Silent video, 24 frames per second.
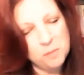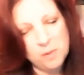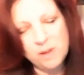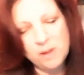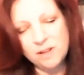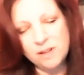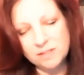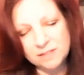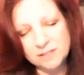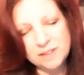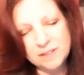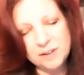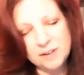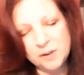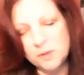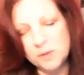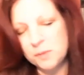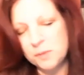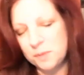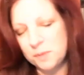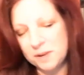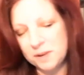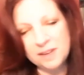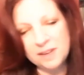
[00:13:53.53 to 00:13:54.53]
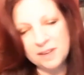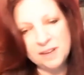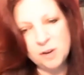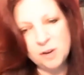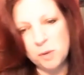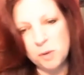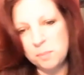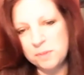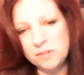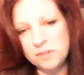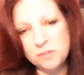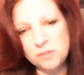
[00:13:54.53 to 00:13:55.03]
Well, you know, he
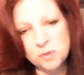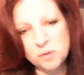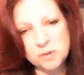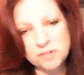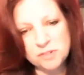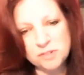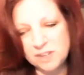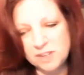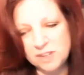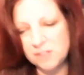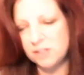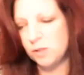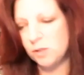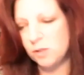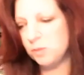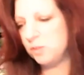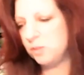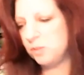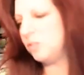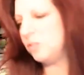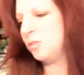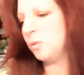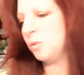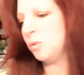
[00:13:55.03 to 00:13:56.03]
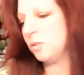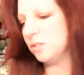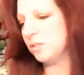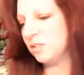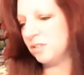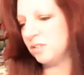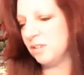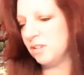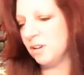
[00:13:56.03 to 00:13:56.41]
opens doors and he closes doors.